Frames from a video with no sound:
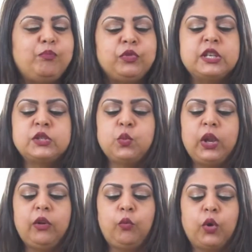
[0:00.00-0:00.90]
this
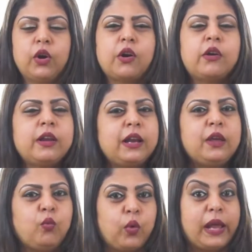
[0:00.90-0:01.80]
will work
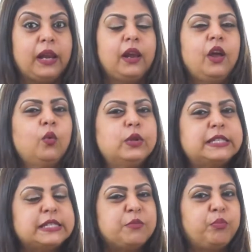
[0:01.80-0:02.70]
really well with
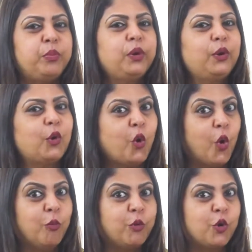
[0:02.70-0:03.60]
simple
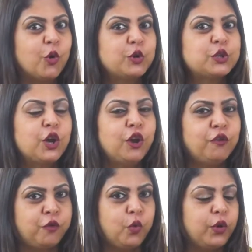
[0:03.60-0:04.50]
home cooked
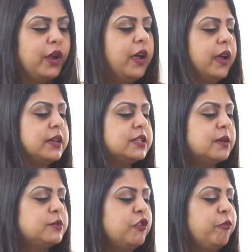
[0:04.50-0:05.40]
food. In
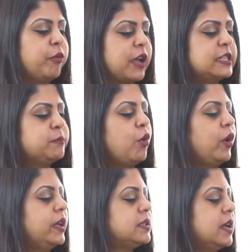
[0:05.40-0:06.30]
terms of price
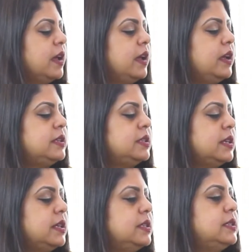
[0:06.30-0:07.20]
point, it
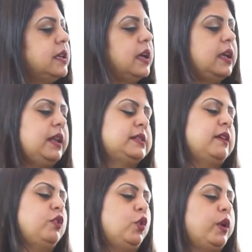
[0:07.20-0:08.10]
is, let's
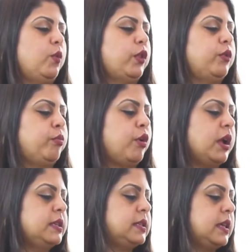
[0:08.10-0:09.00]
have a look at what the
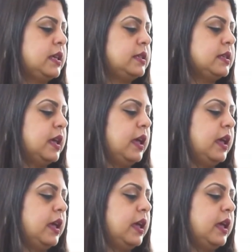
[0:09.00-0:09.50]
price is.